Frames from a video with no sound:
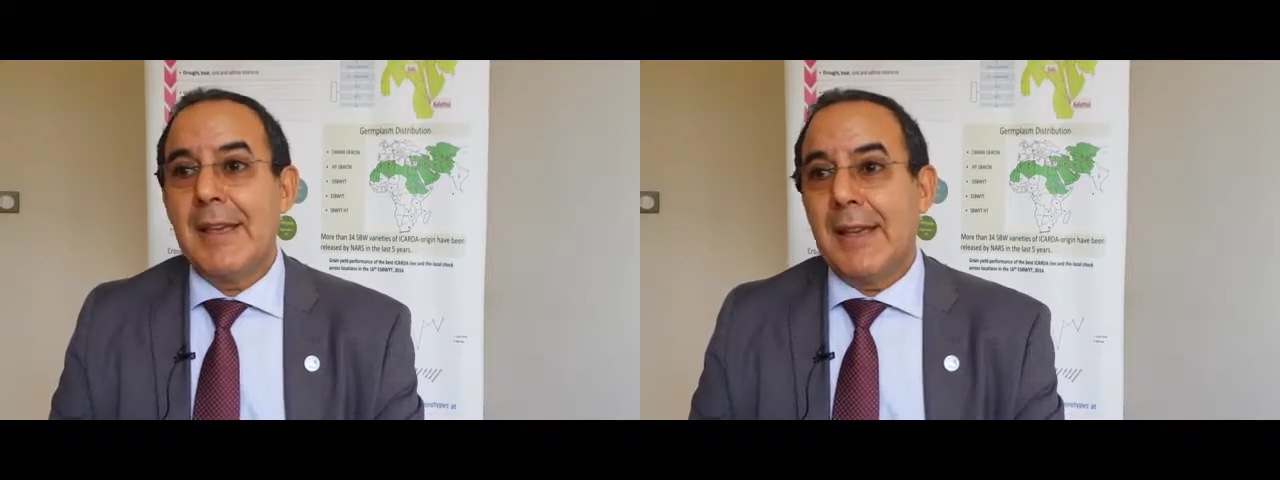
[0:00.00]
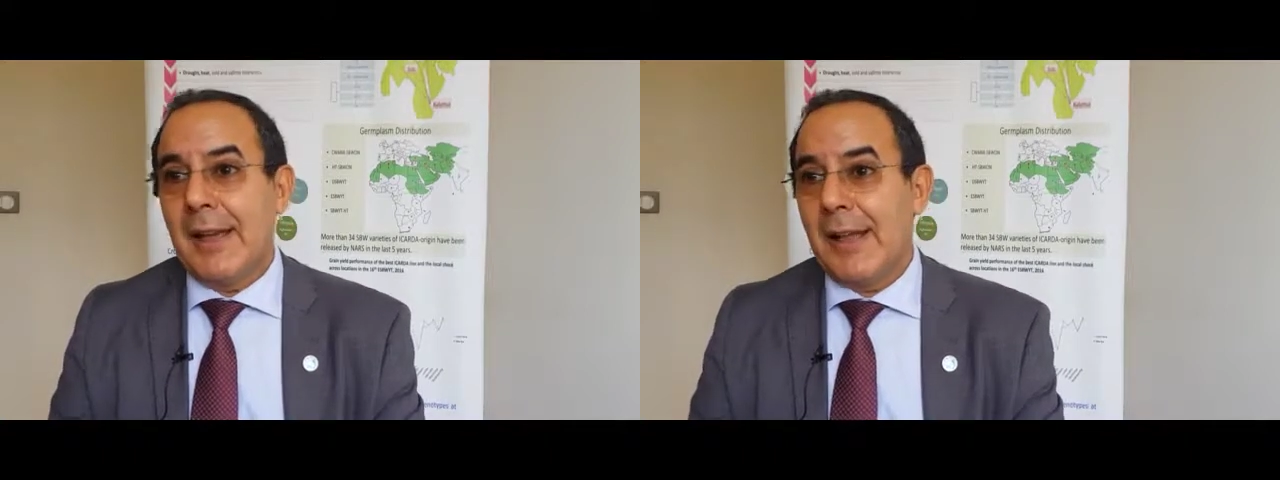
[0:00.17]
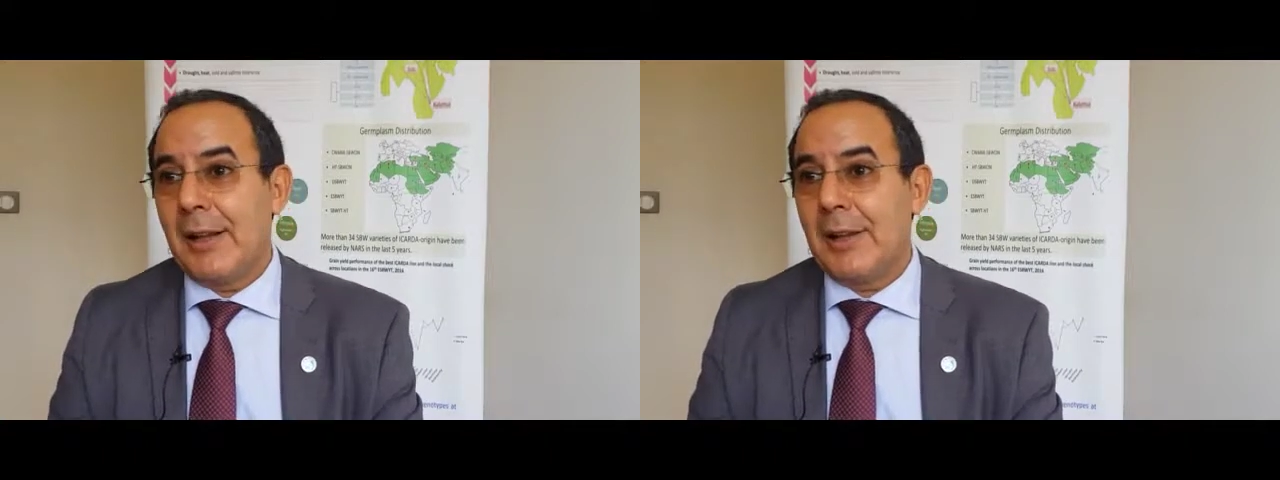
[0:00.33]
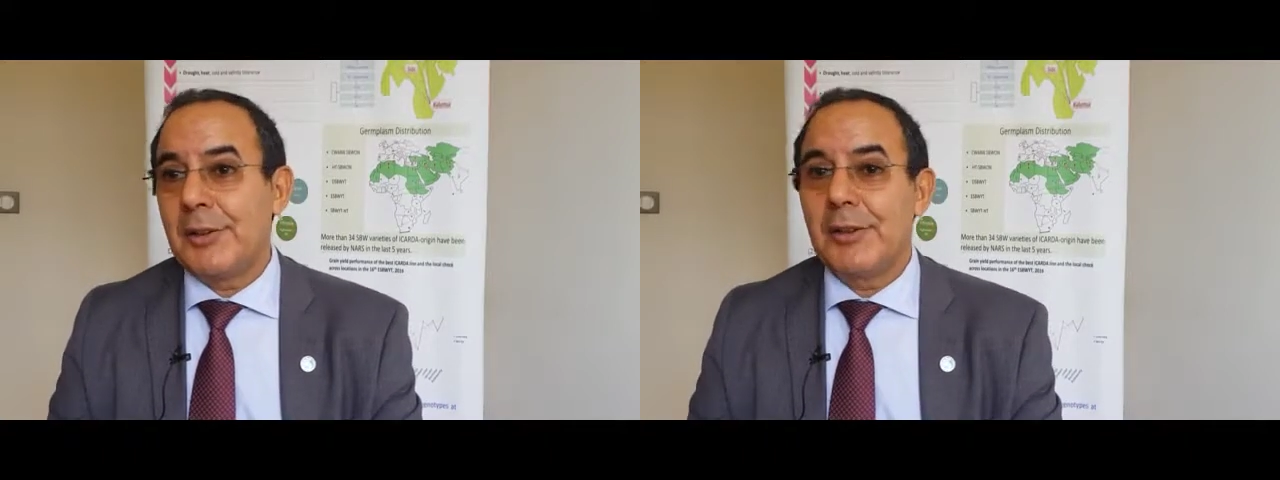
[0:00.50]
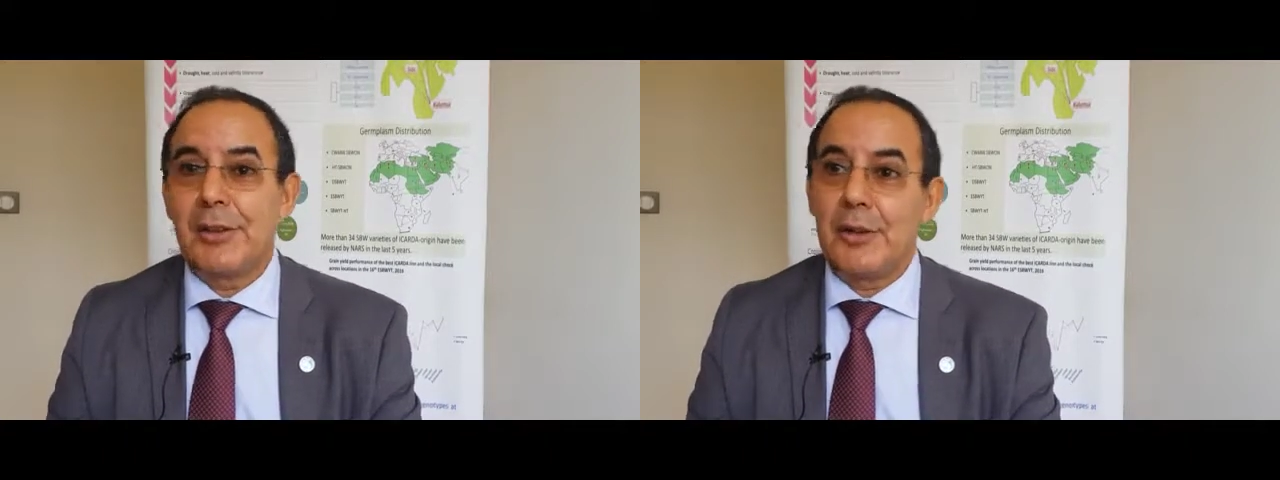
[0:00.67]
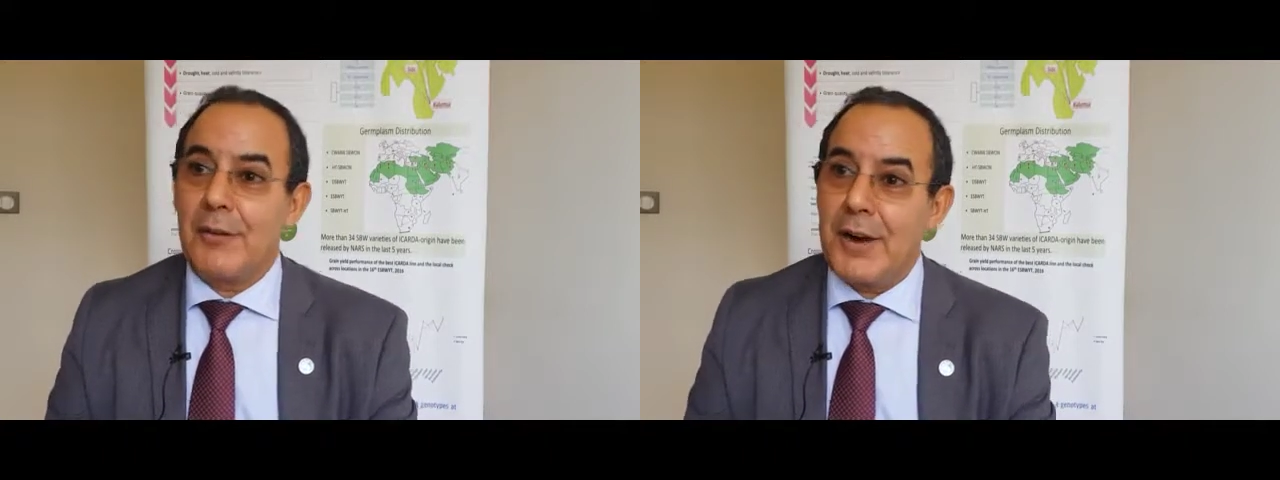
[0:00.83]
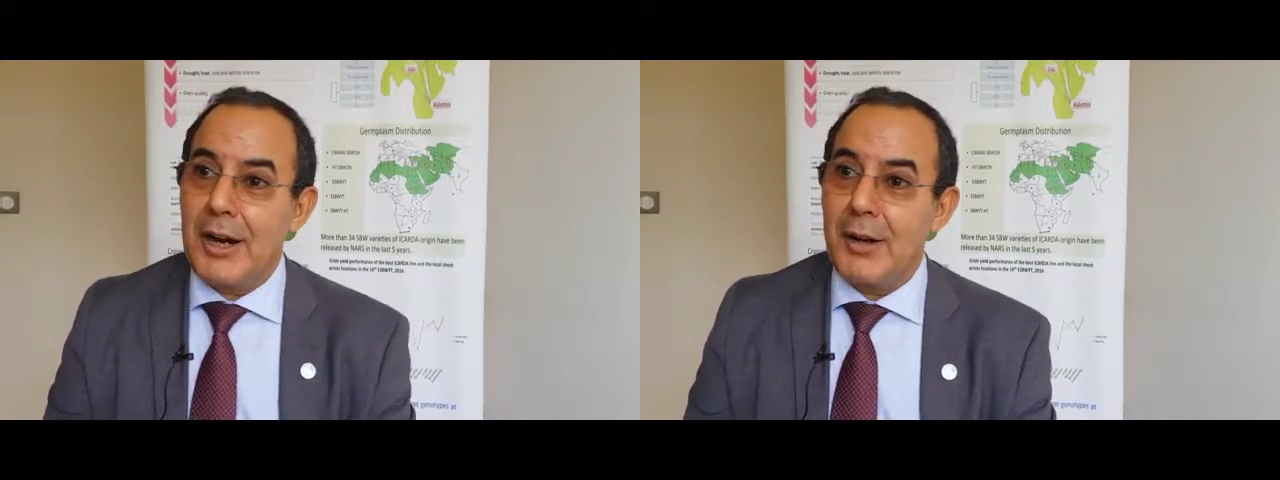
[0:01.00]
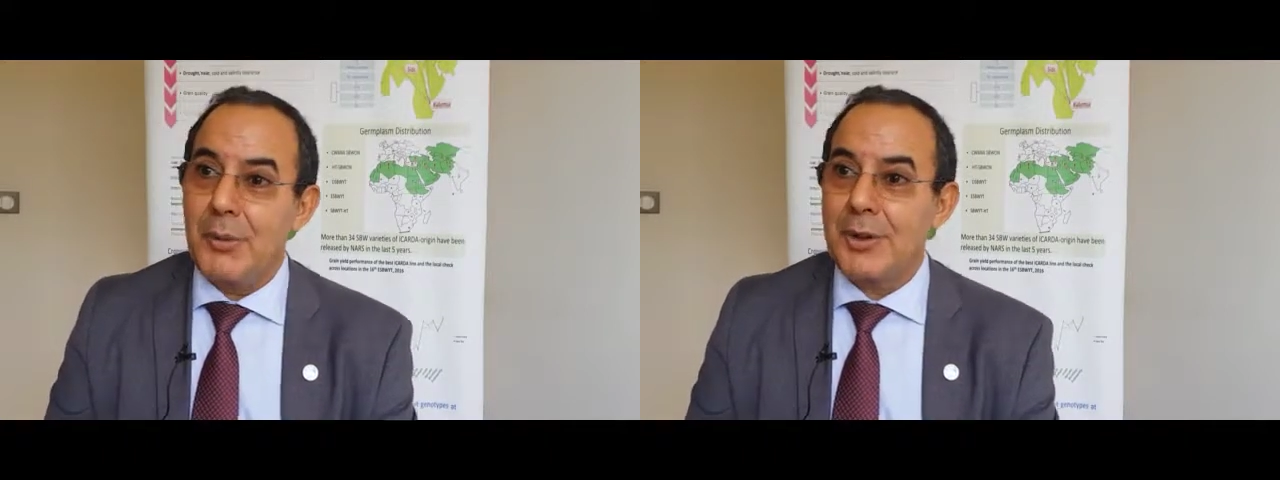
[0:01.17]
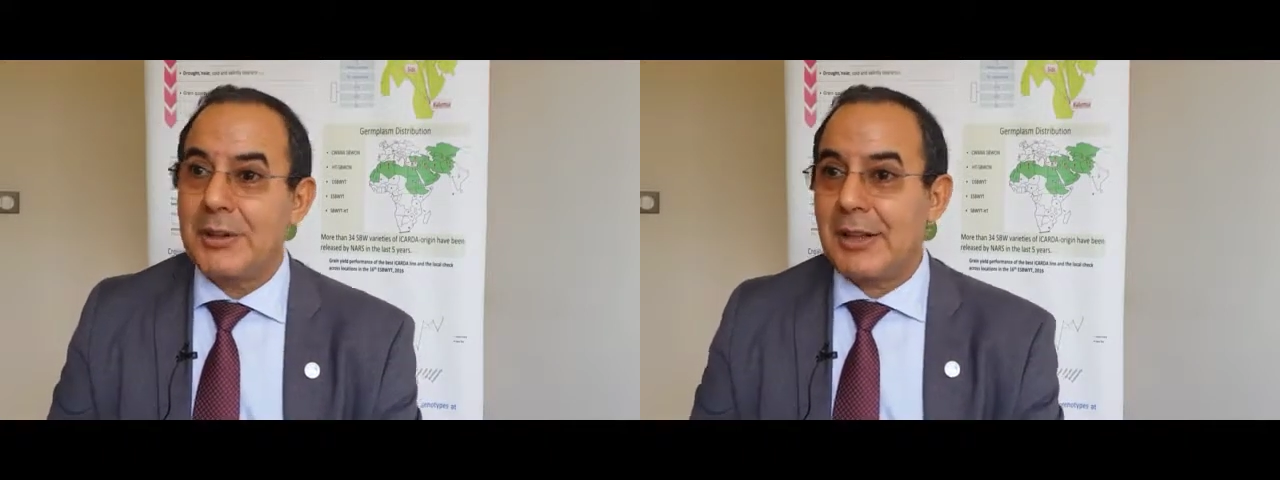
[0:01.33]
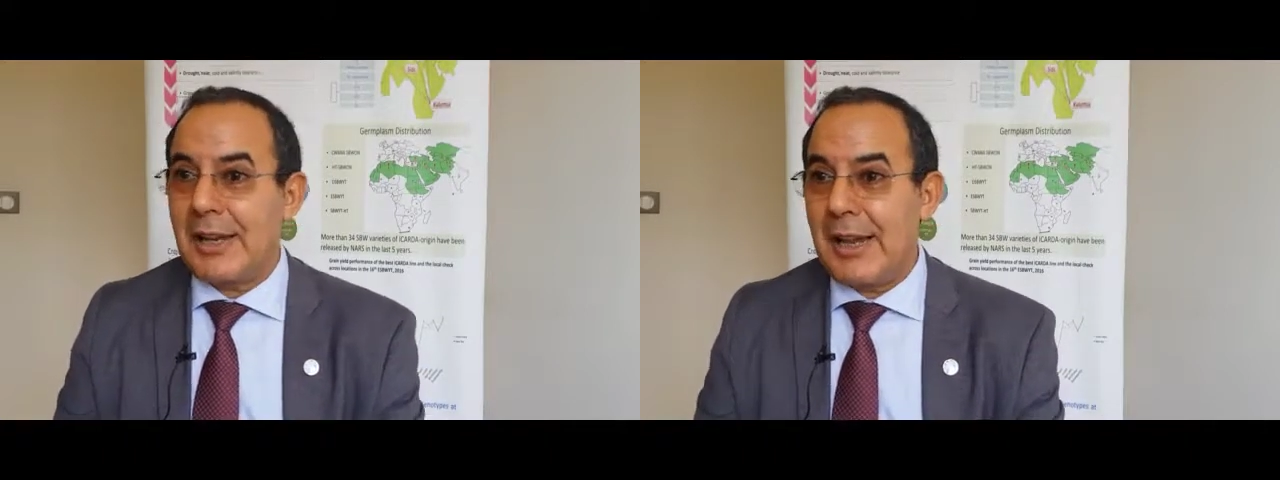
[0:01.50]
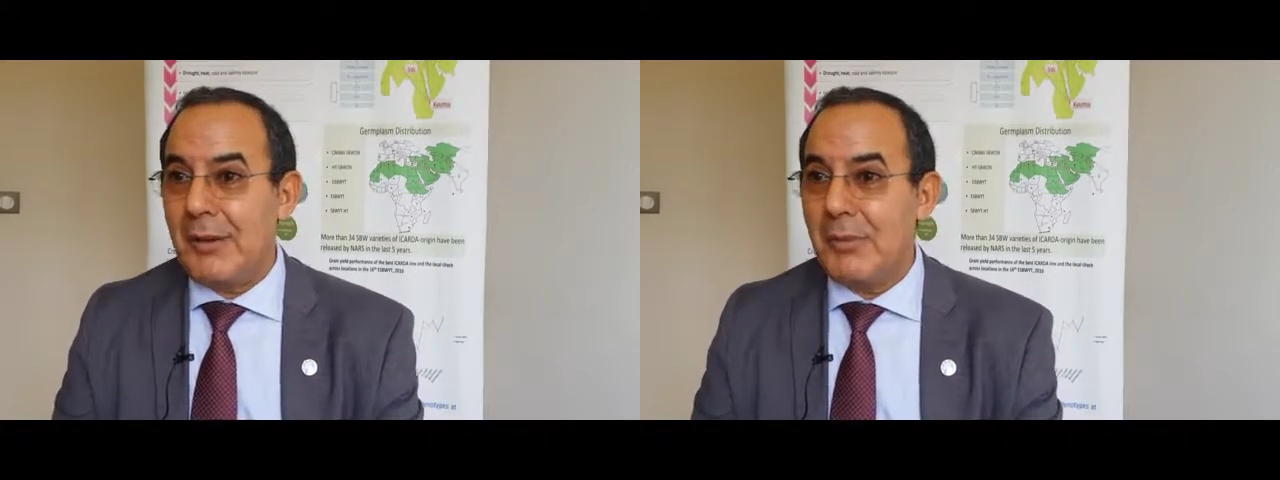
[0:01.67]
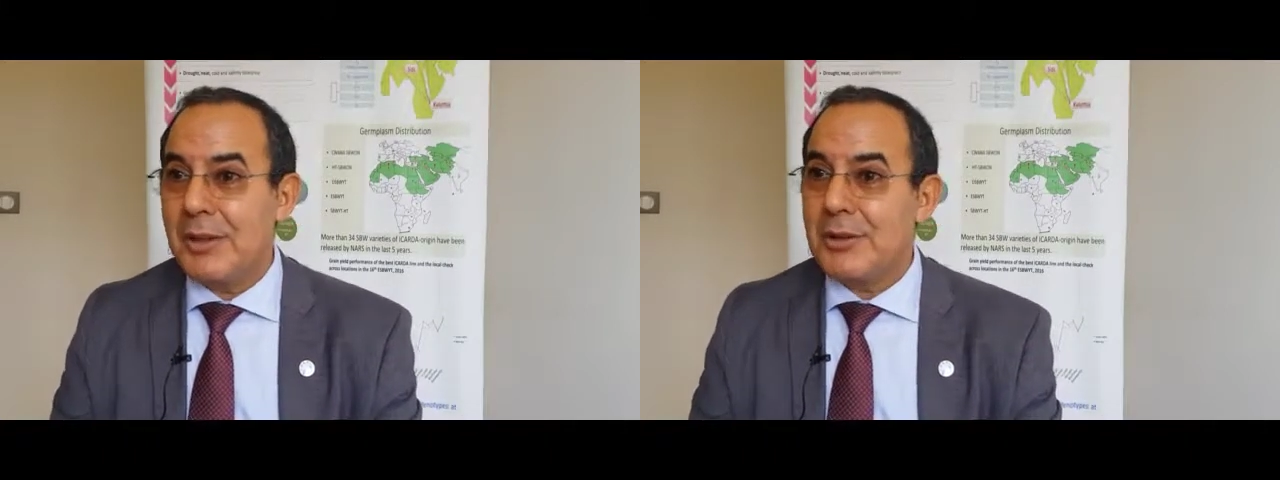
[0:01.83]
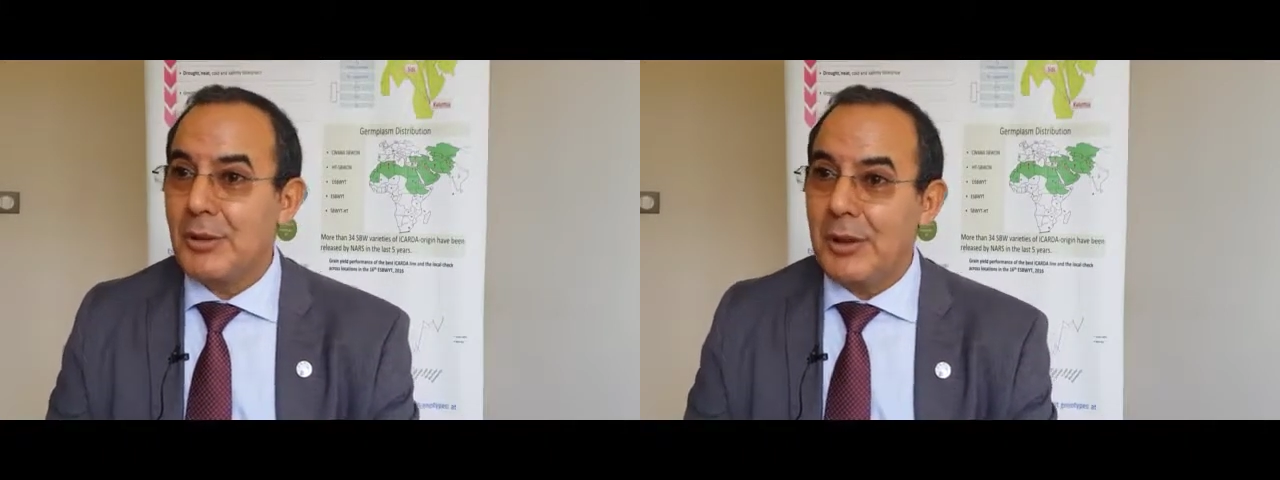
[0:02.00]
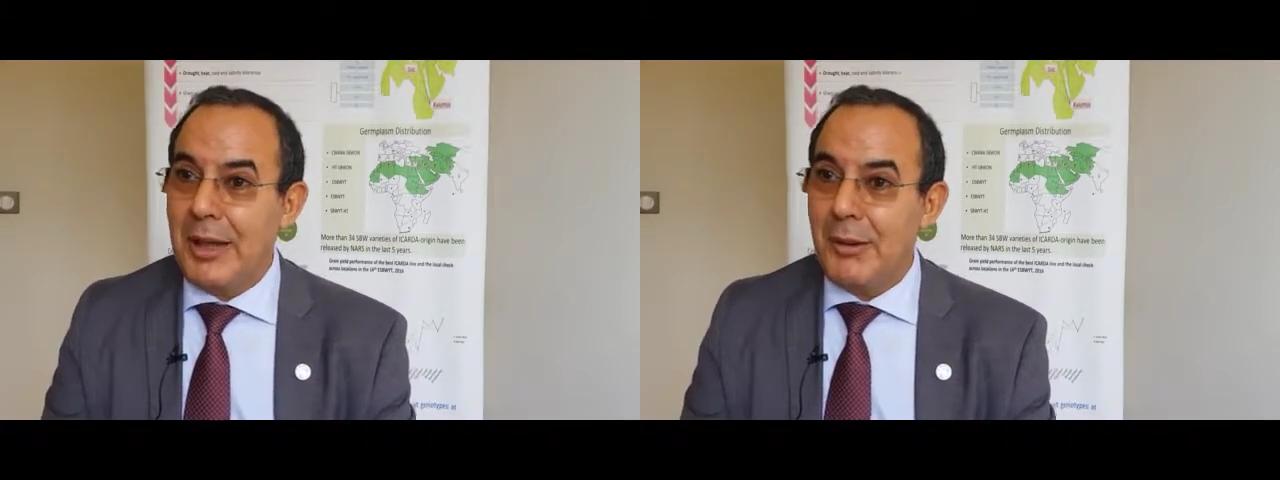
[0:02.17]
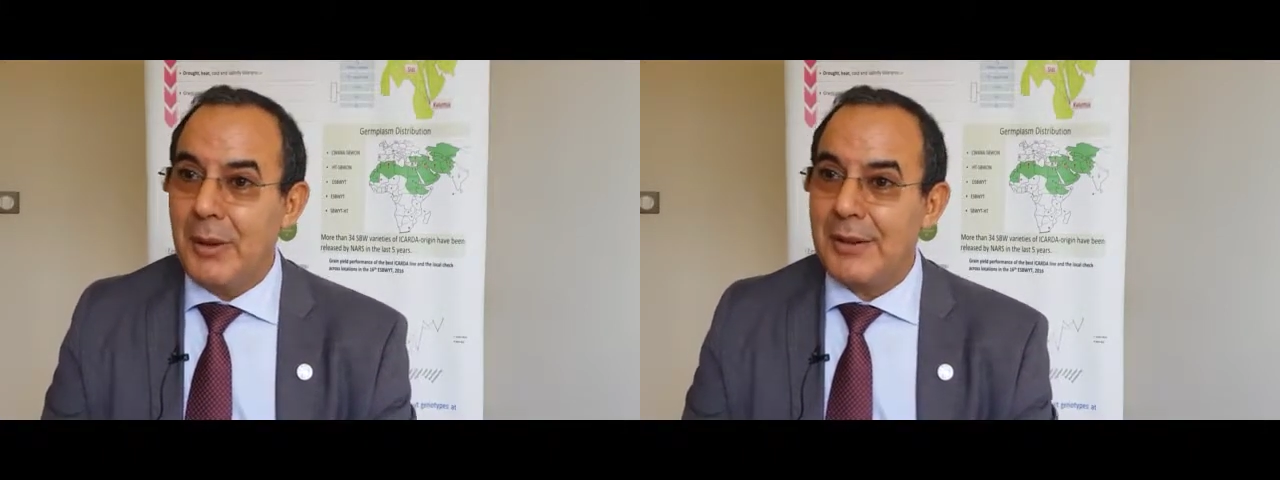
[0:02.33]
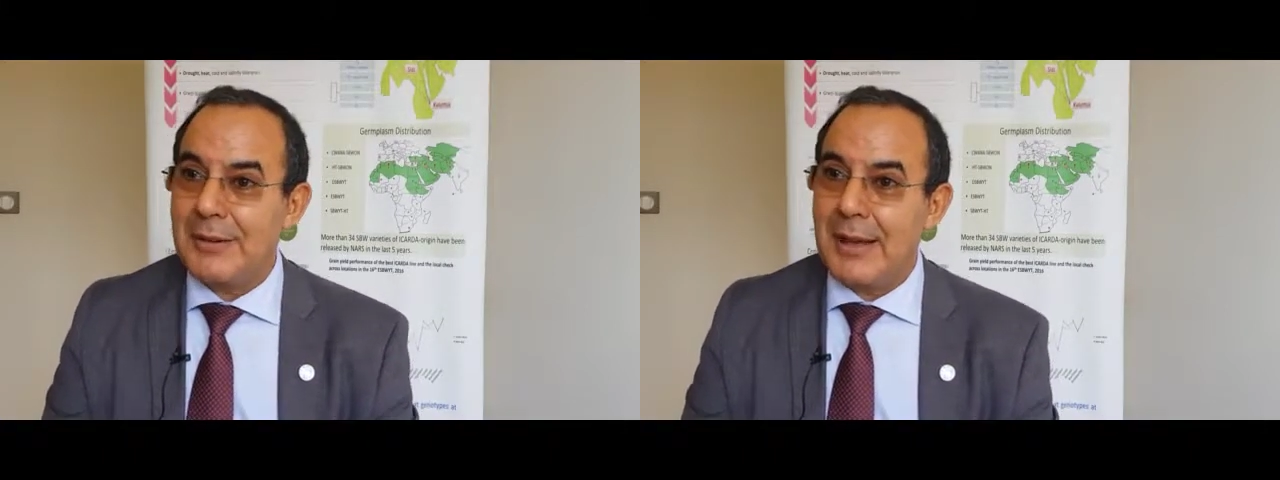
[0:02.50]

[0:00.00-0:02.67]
health, environment, climate, you name it.